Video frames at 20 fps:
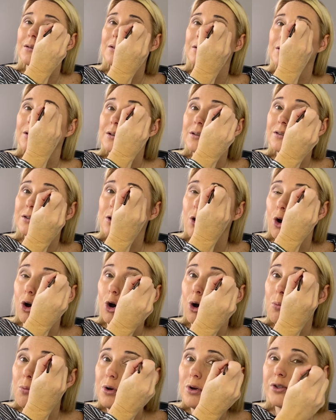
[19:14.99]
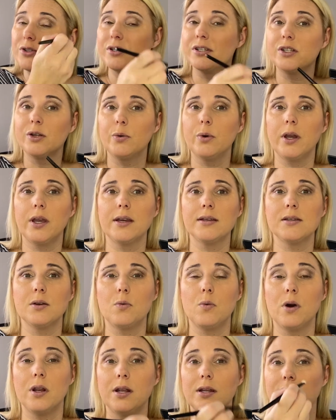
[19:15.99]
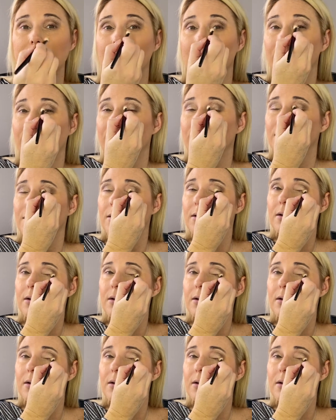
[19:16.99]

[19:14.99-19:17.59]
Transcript: It's almost as quick as a one and done.